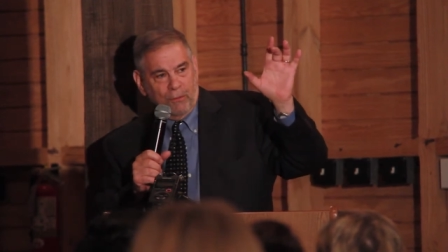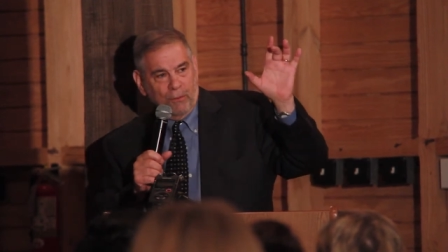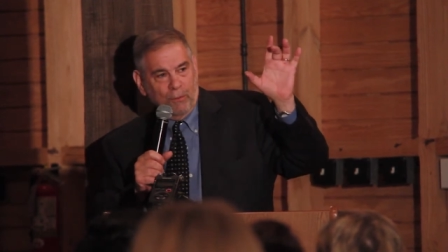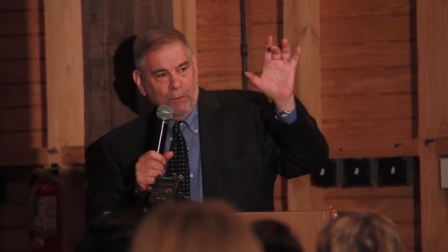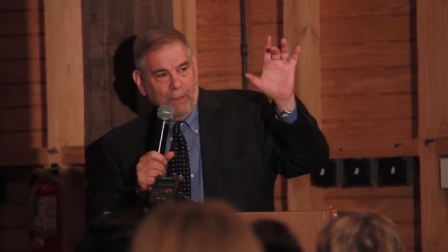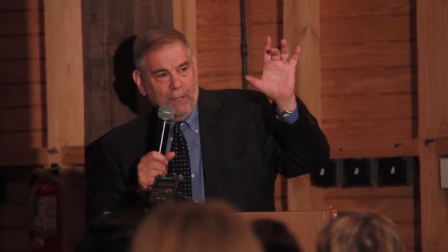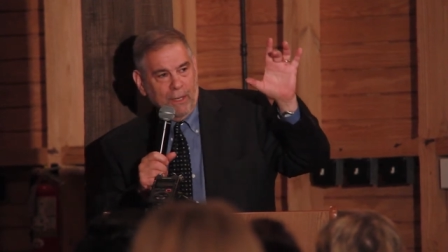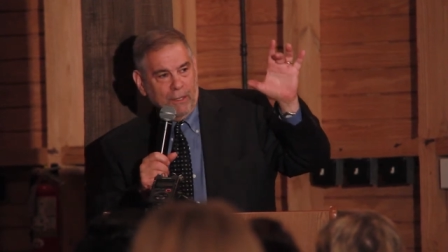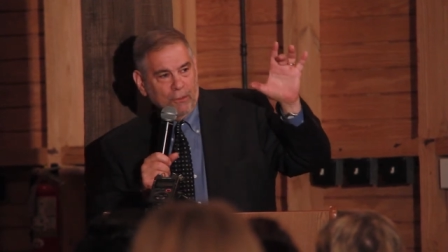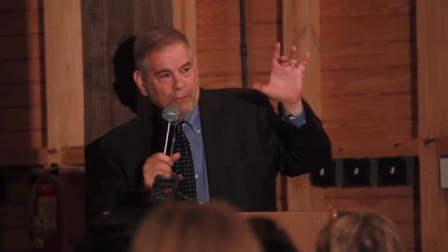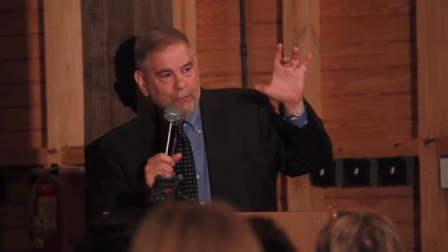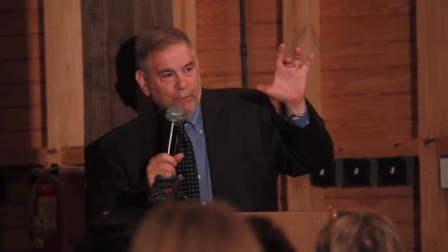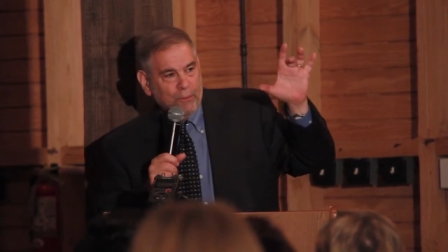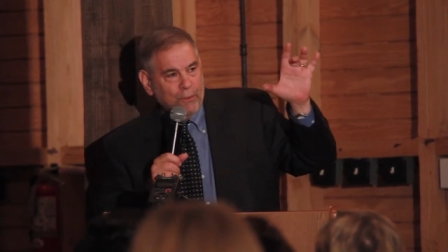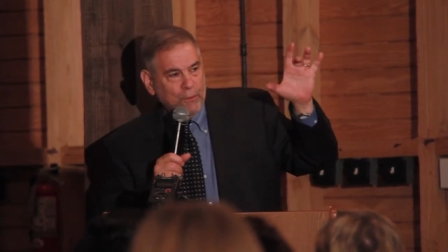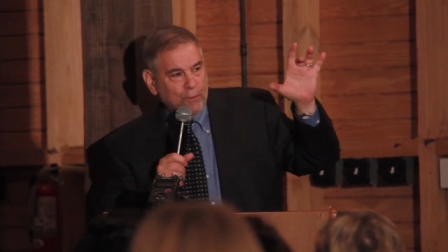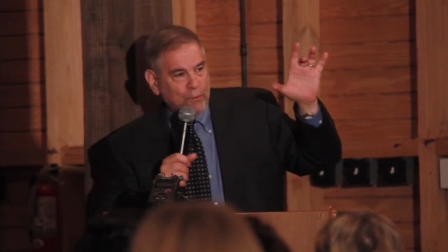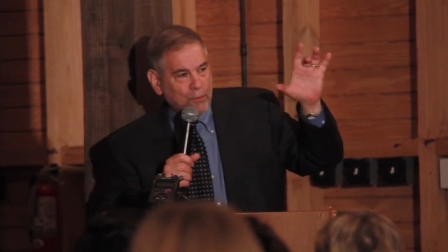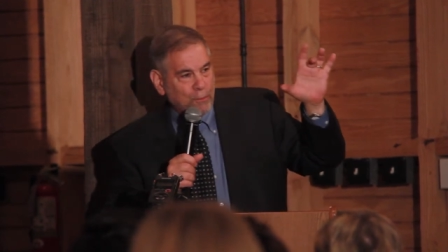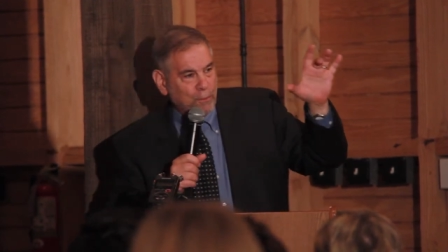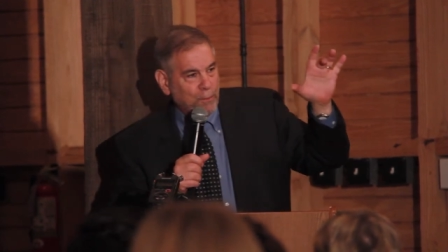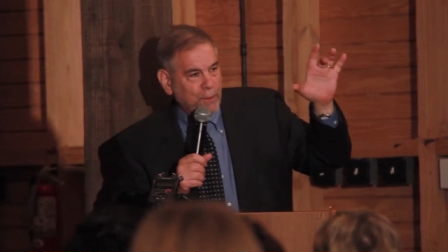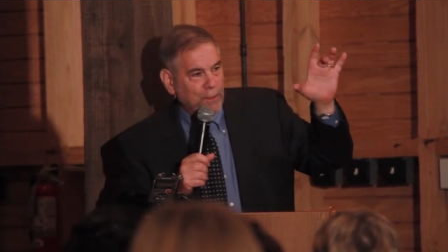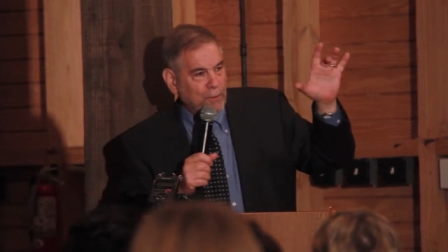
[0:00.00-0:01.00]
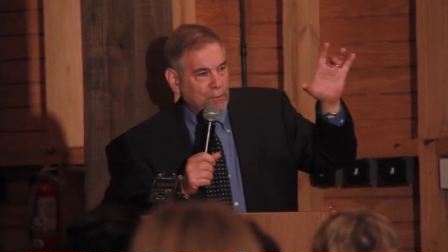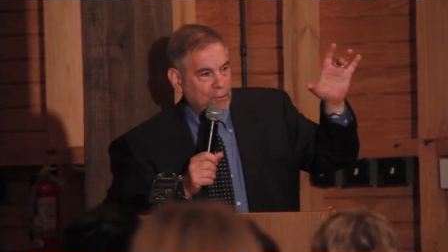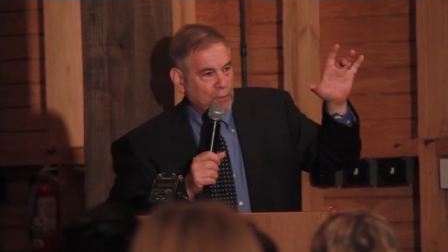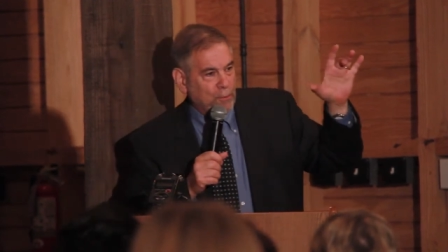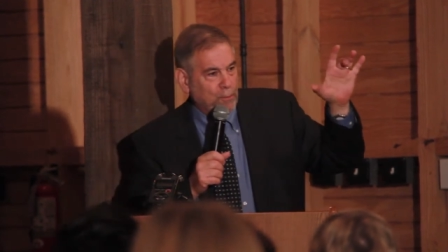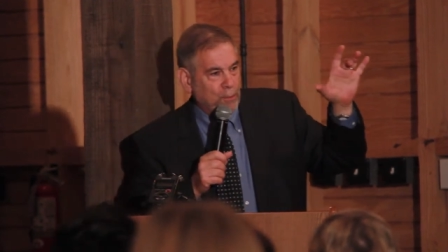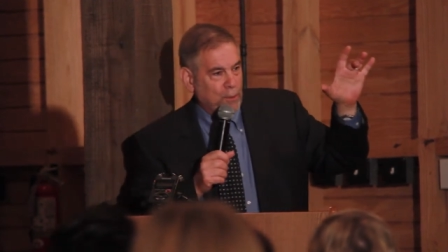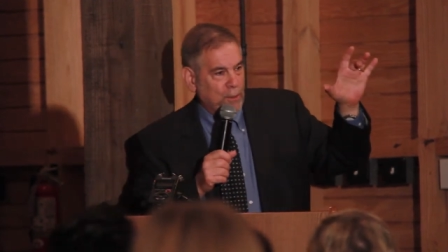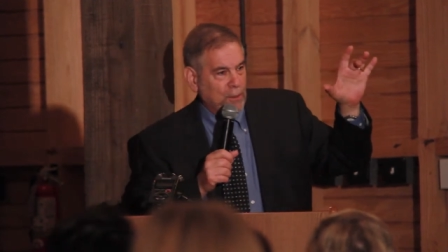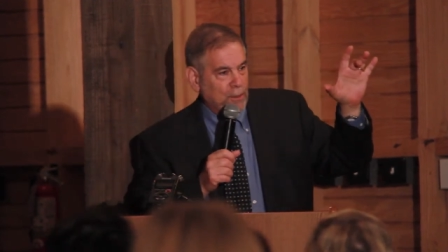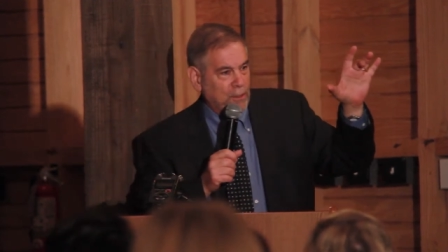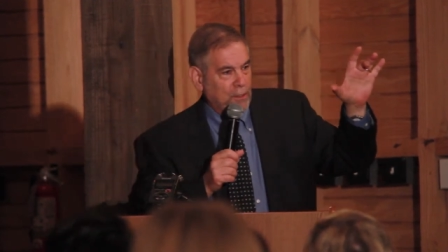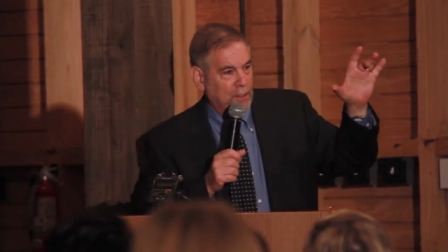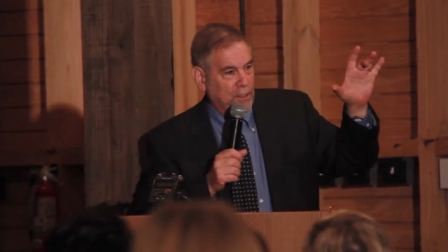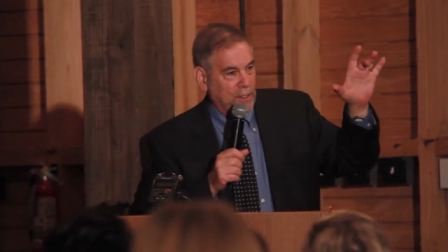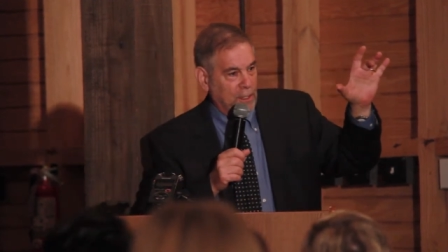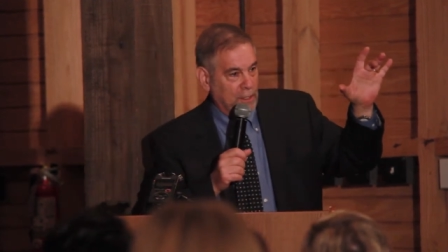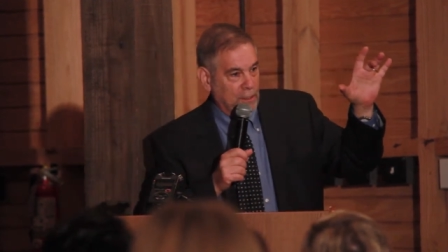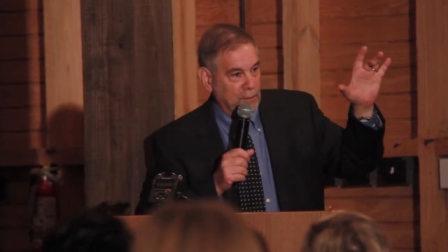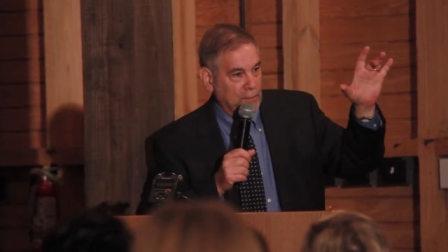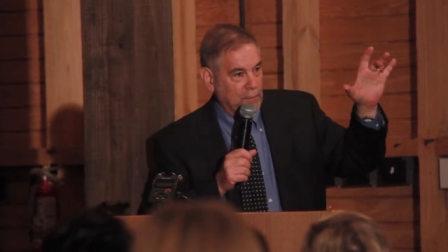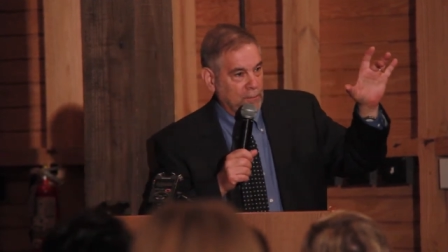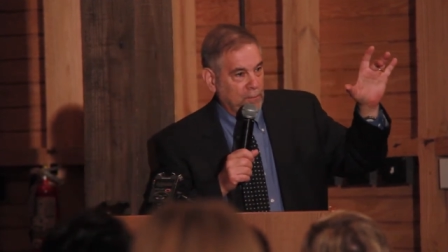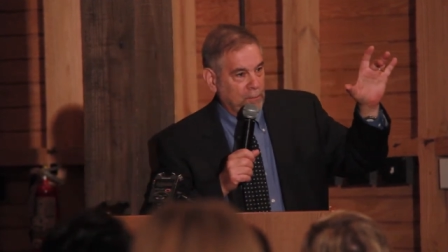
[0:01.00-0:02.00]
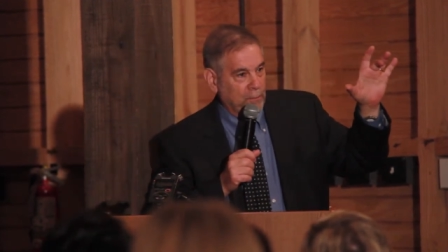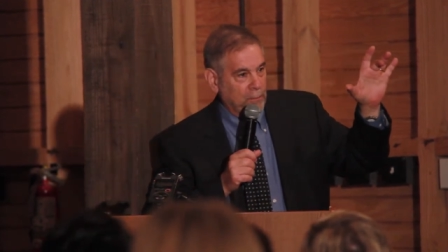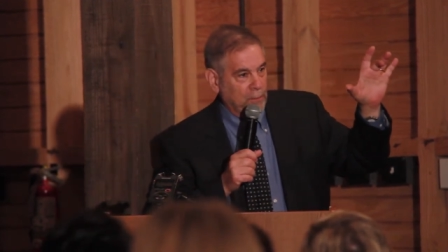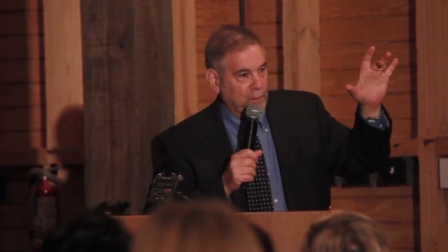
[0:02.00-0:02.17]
to Auschwitz or been to Birkenau,